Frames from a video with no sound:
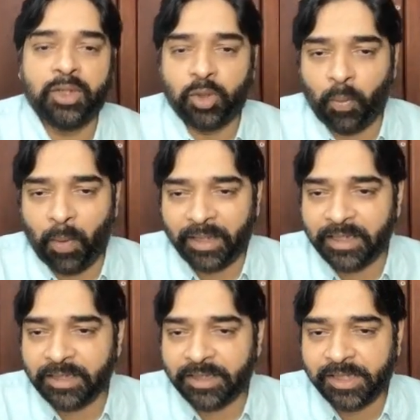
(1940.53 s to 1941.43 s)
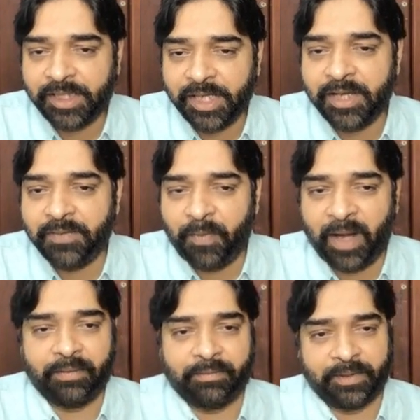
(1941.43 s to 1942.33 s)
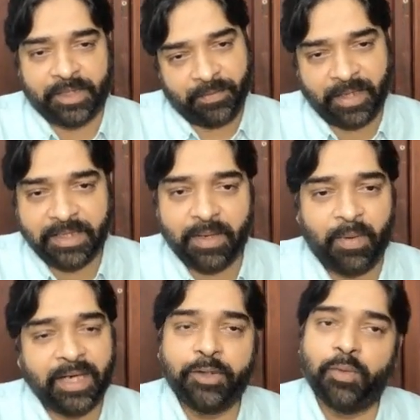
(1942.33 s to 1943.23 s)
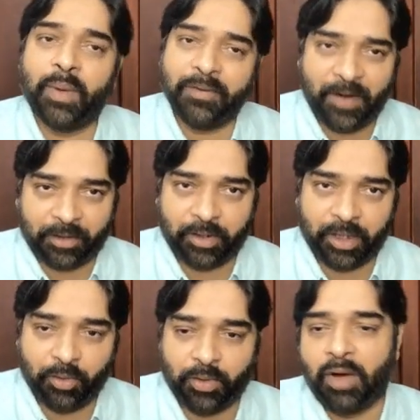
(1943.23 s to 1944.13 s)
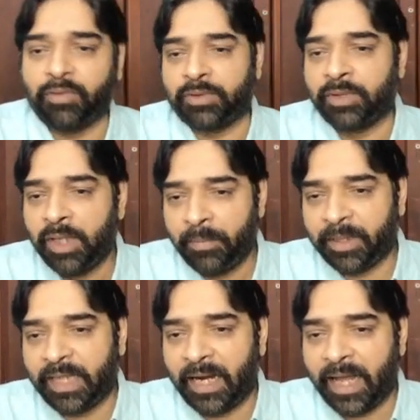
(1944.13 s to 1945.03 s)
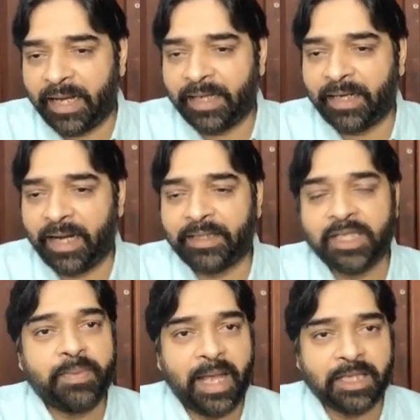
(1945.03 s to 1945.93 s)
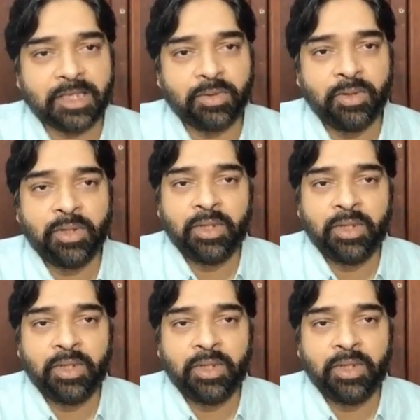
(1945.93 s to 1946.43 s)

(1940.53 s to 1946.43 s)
So what is T1? T1 is the 1 into 1 factorial, no doubt. But that I can write this way also.